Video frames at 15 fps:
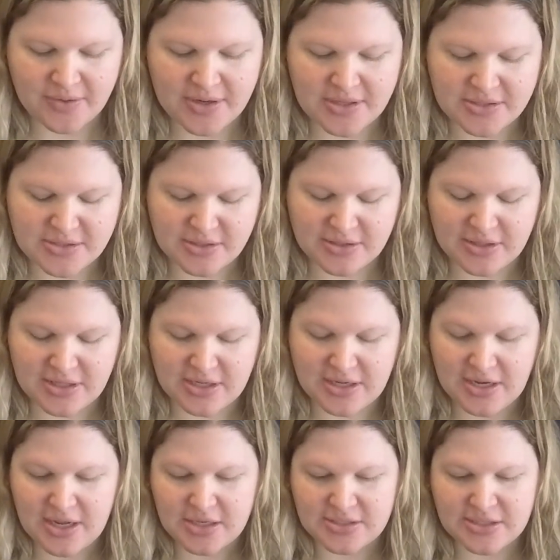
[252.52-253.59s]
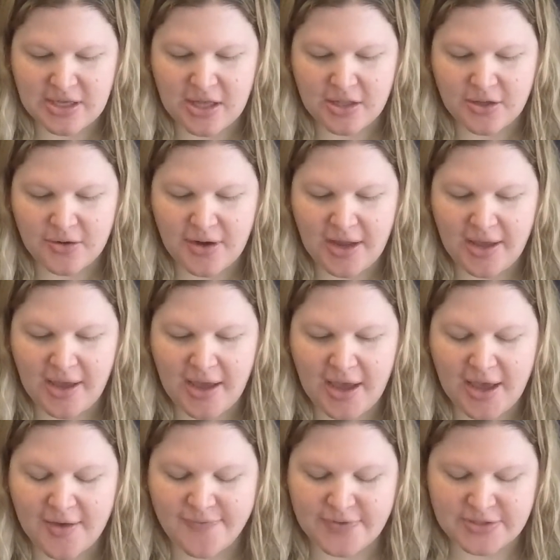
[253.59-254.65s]
Alright, so the next color I
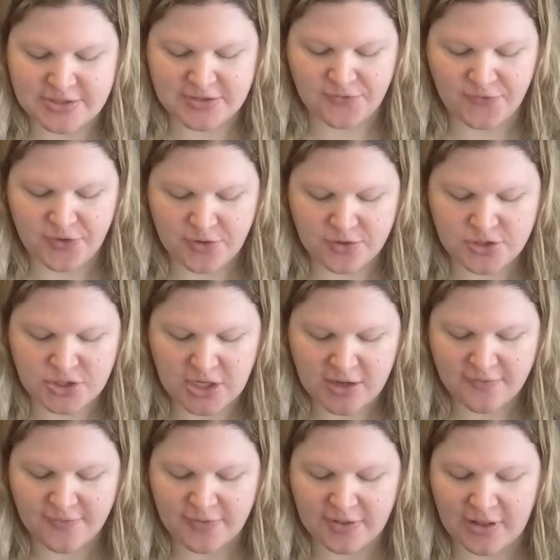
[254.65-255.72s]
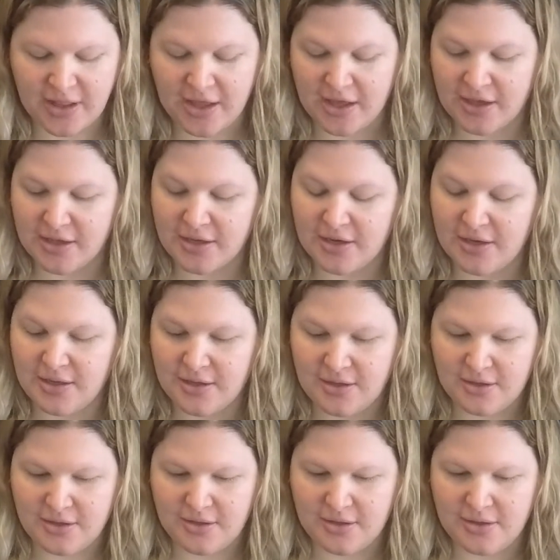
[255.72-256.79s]
have is Fuchsia Flood.
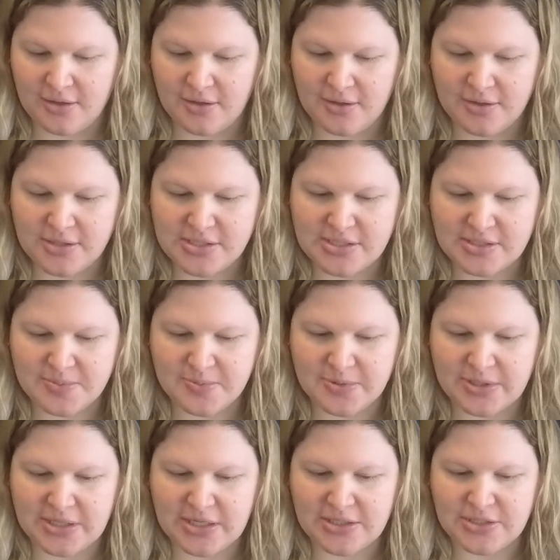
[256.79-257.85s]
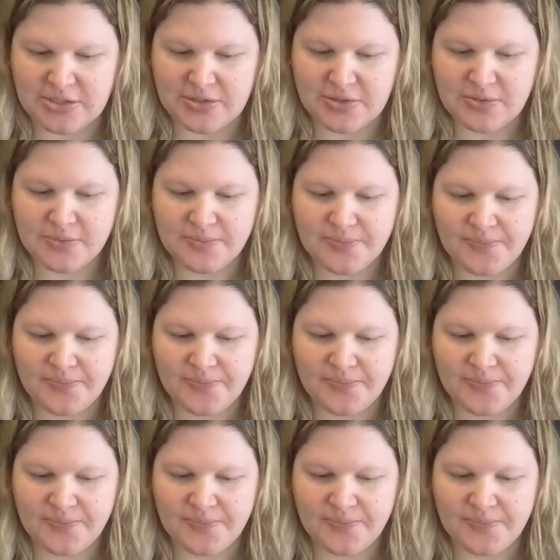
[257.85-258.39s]
This is pretty too.